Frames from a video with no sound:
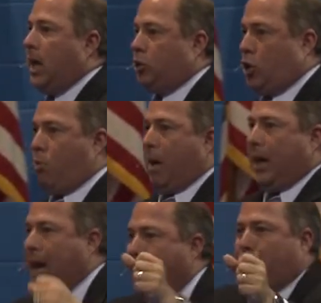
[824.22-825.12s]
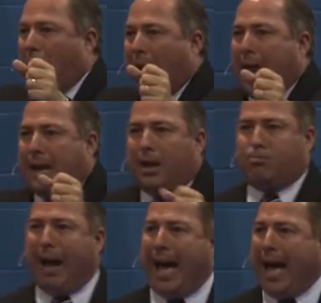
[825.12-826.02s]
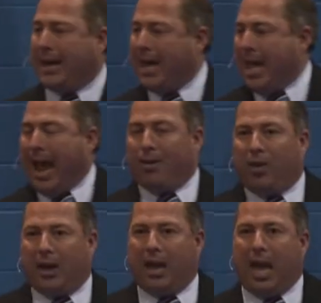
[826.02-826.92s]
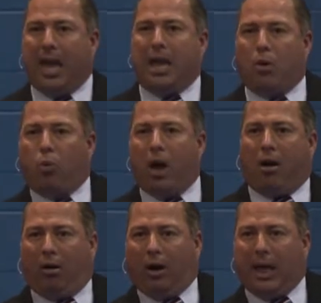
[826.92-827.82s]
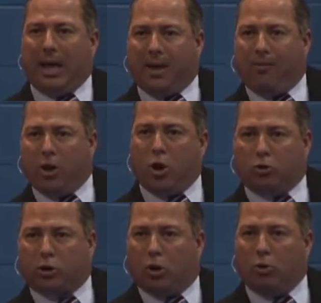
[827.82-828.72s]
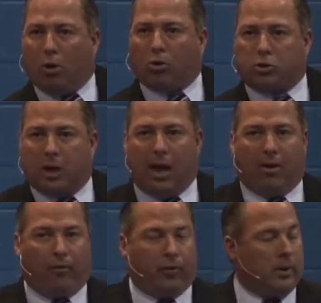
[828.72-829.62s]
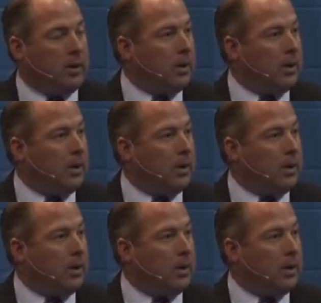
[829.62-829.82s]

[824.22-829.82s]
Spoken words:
get you manipulated by it, and then he will leave you to yourself.